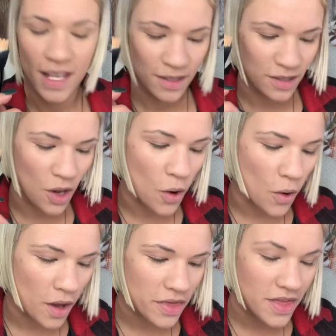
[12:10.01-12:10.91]

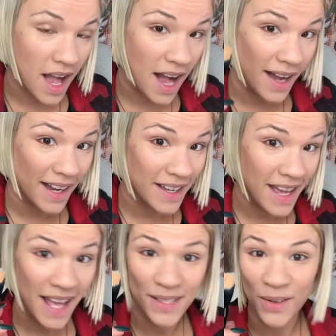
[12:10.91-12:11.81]
So,
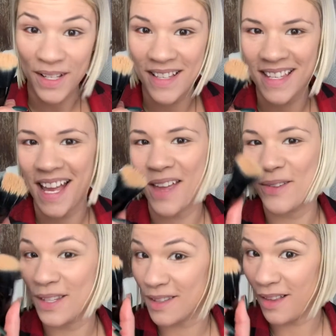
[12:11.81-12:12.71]
as you can see, I use
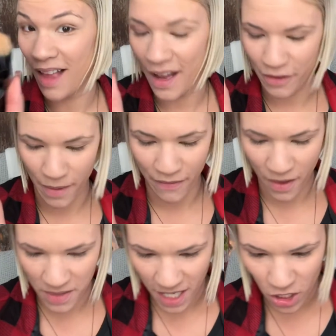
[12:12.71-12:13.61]
this a lot for my
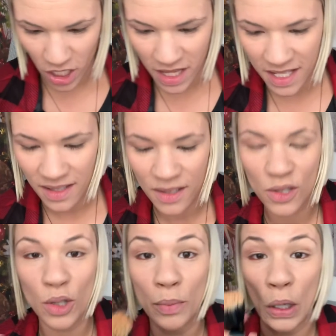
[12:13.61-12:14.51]
foundation. This is a
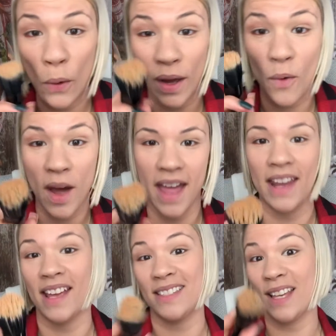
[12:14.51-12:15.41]
super quick way, and
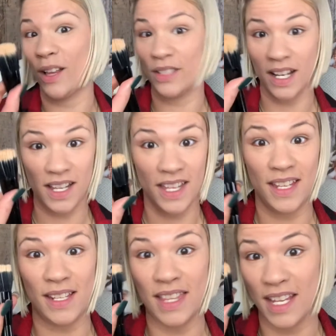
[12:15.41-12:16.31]
I sell a ton of
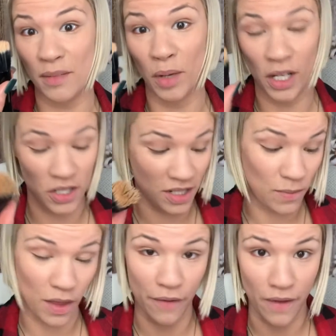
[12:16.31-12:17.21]
these brushes
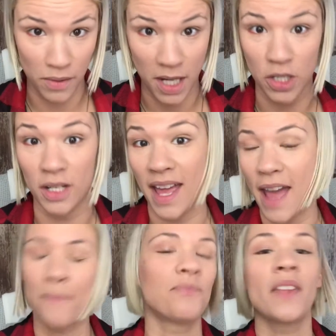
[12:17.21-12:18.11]
with our foundation, okay?